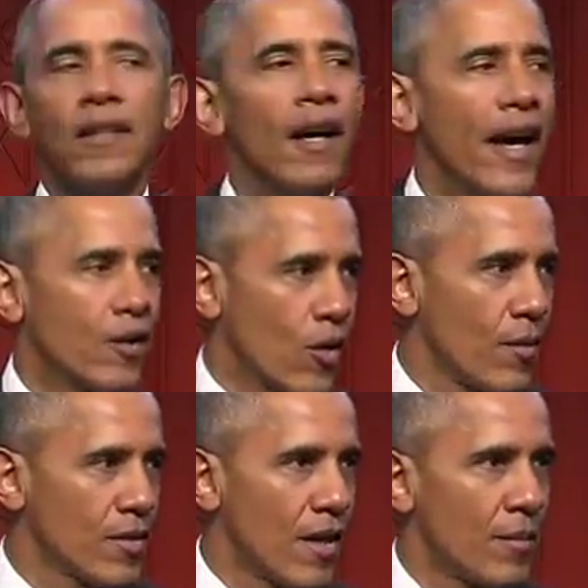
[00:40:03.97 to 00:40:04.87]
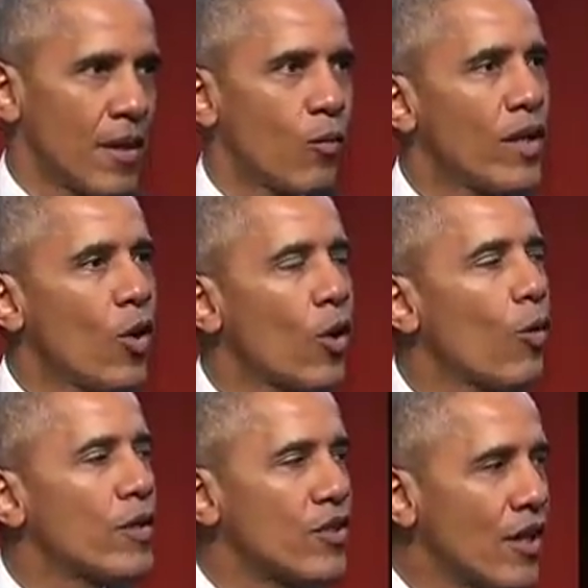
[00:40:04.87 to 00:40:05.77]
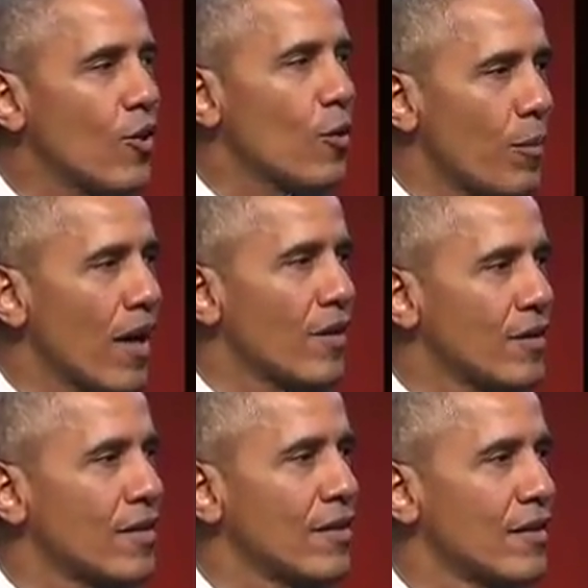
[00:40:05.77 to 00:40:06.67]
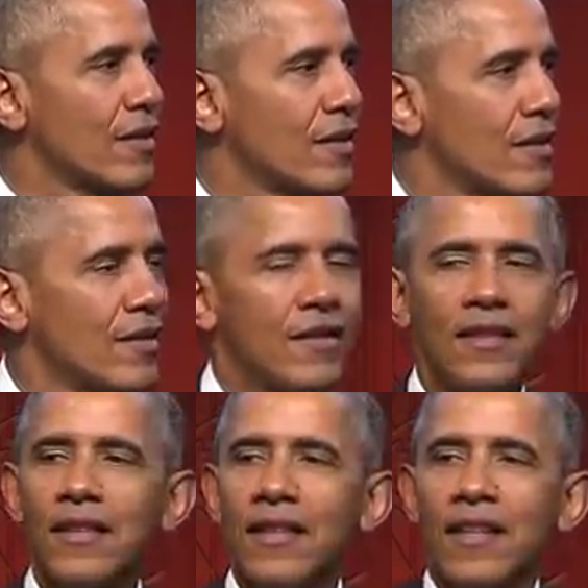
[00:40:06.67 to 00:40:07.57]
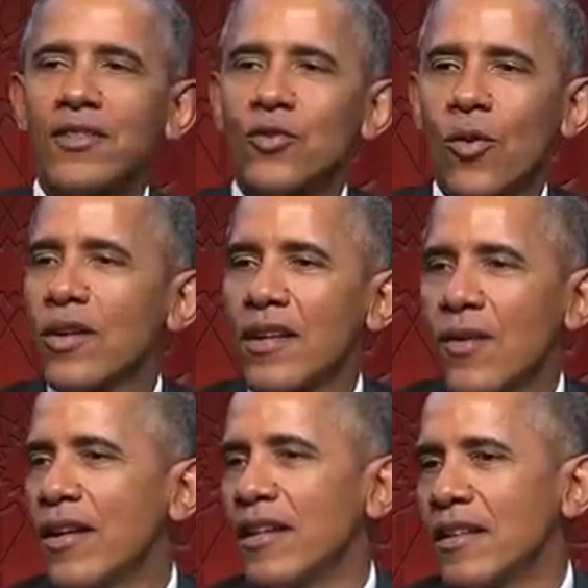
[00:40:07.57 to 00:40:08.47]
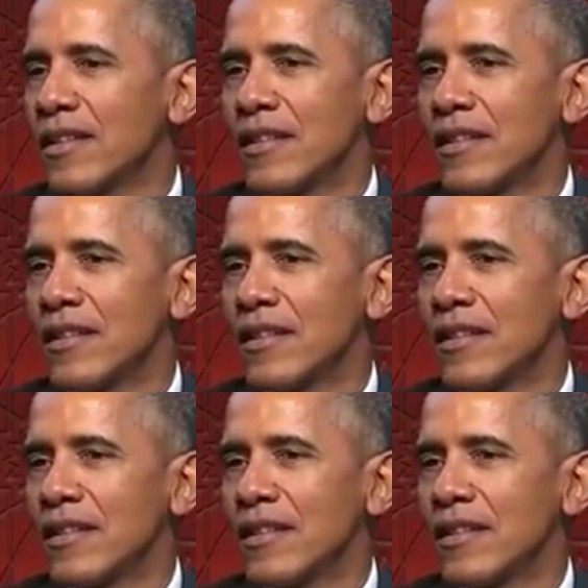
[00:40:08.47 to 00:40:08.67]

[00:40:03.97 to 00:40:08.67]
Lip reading: a hate crime has happened. And we don't always hear about the extraordinary